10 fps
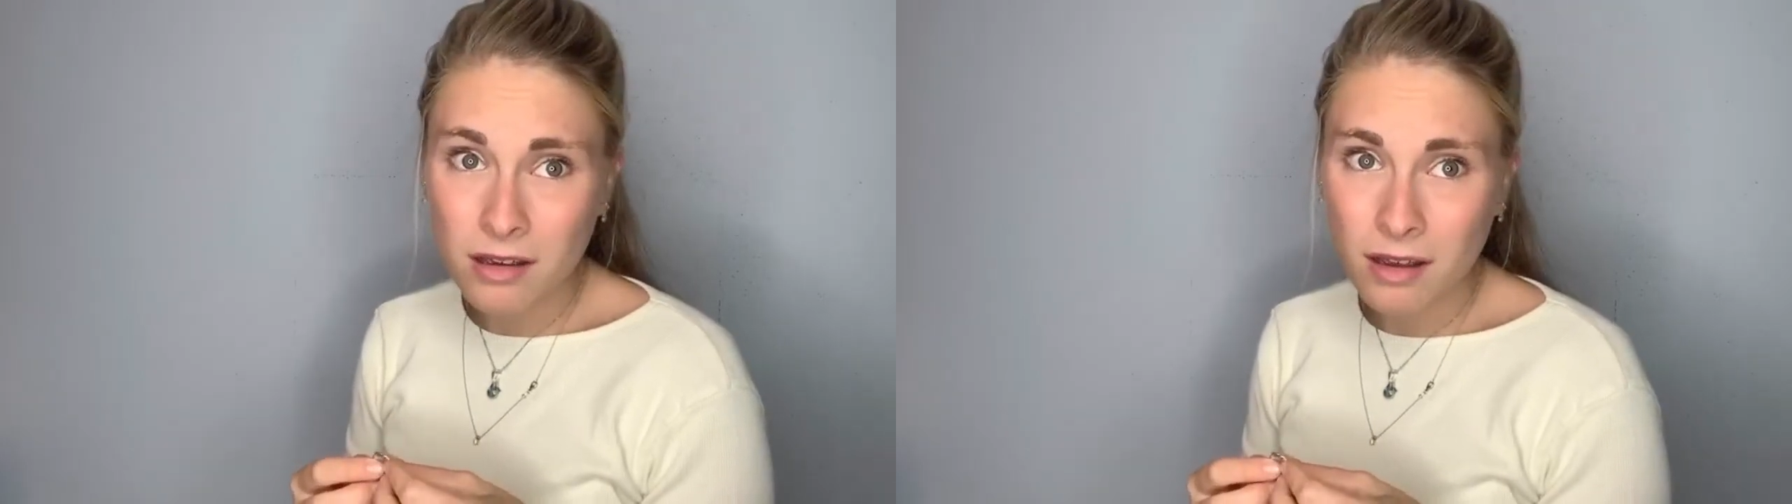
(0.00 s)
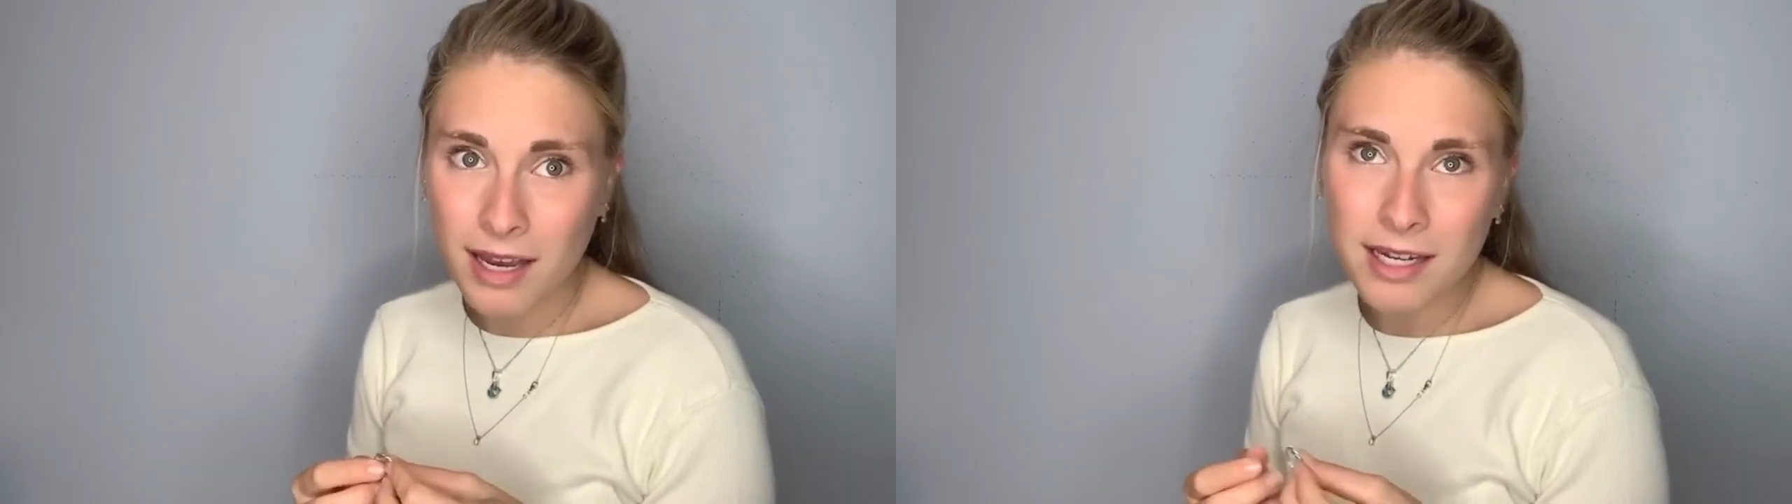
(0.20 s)

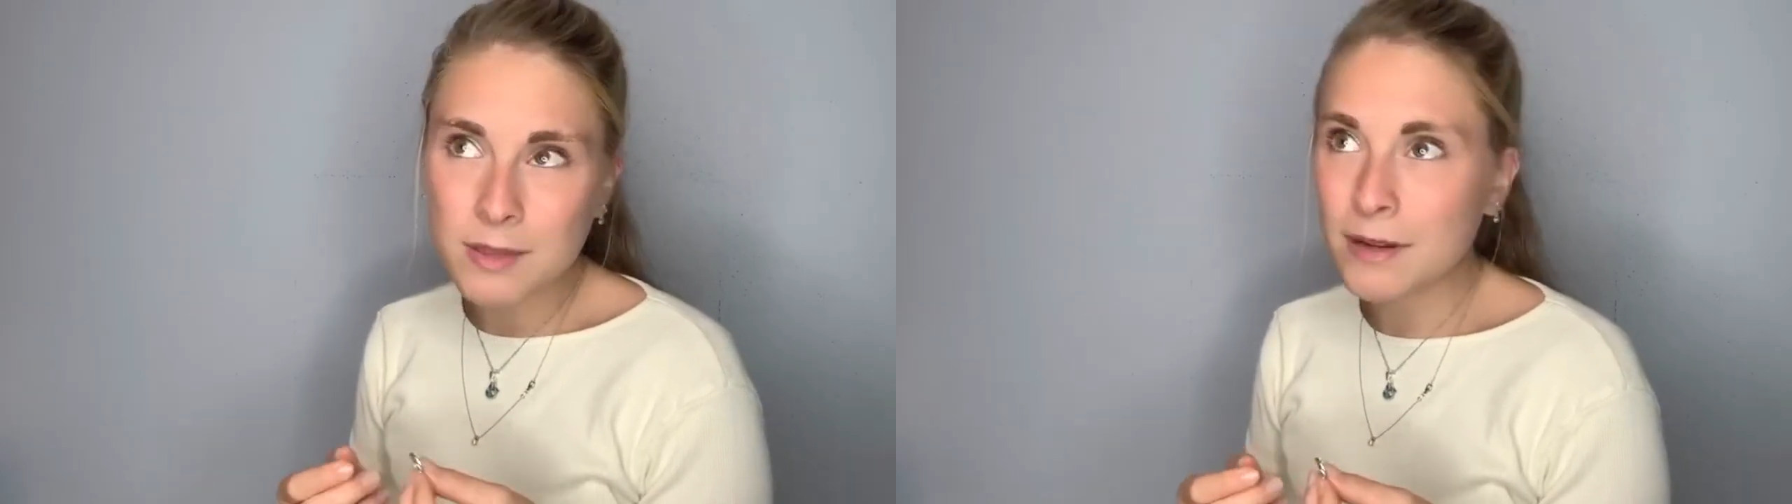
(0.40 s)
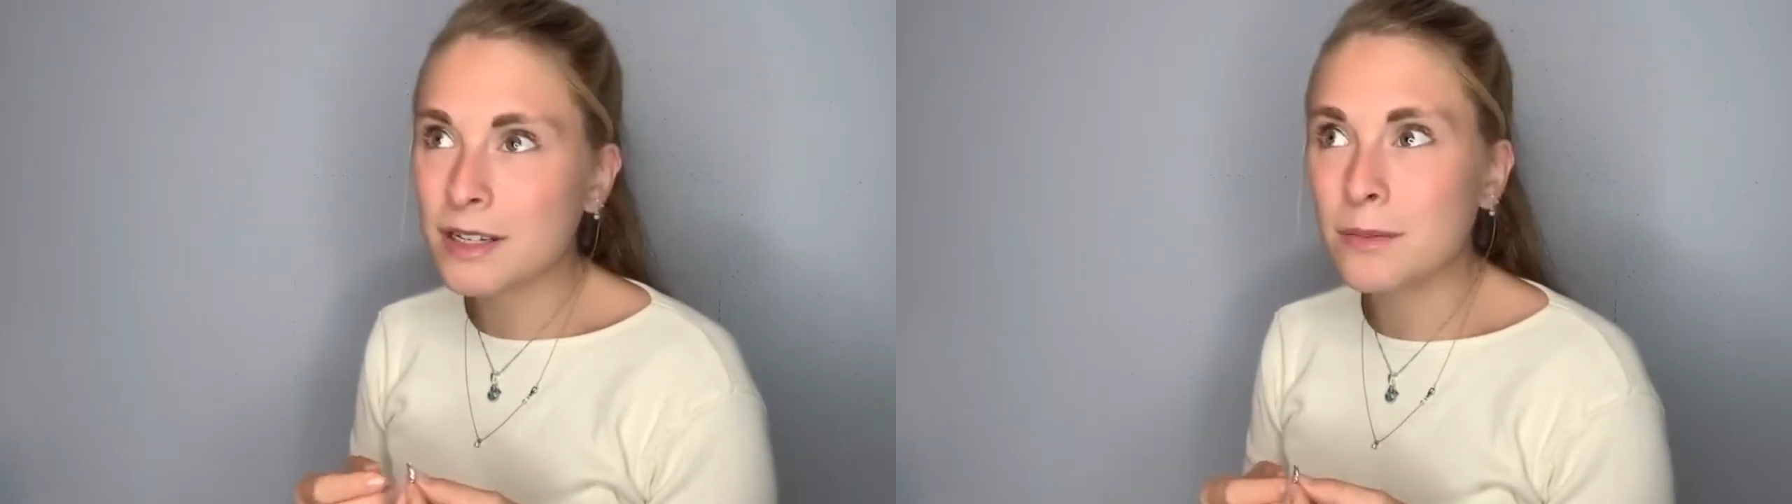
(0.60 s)
I can't
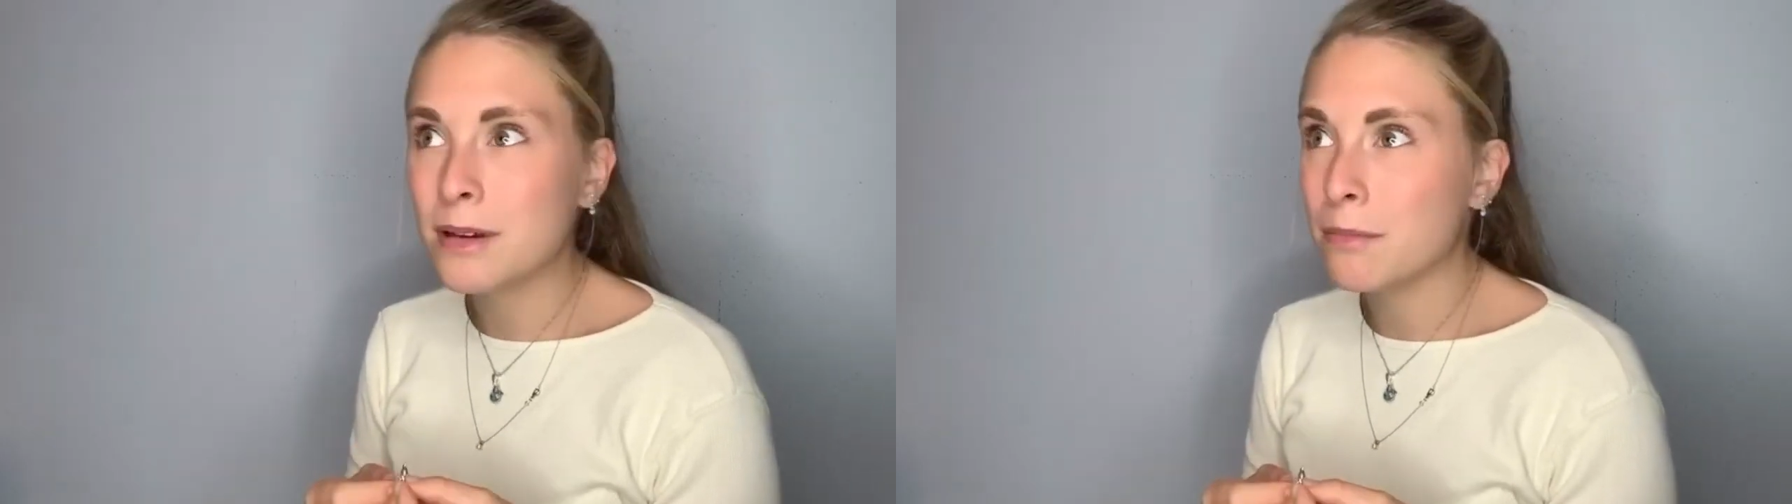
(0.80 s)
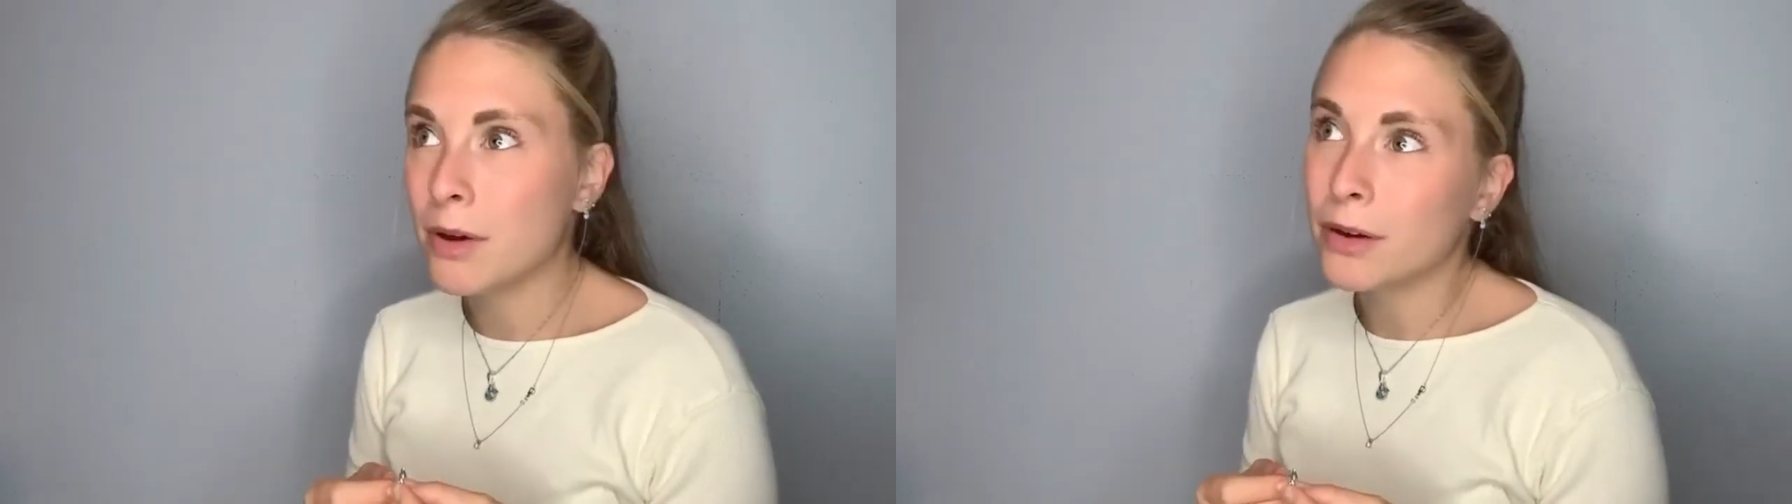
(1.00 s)
expect you to be a
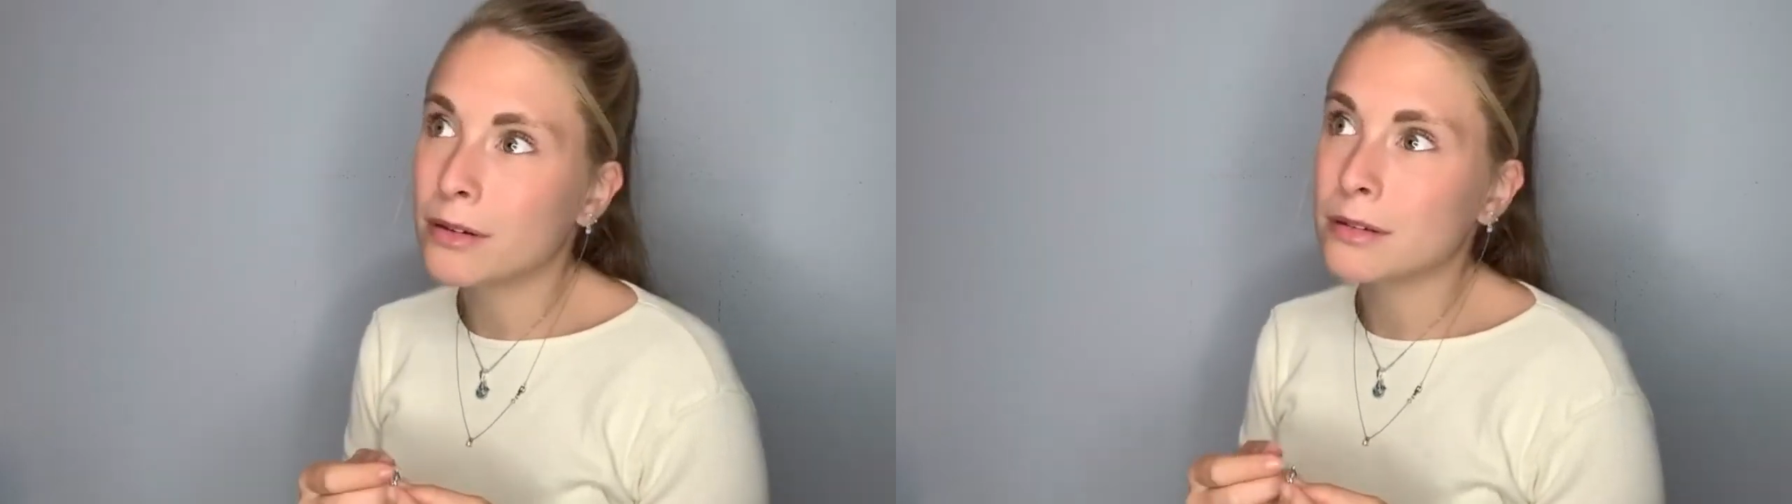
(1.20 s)
monk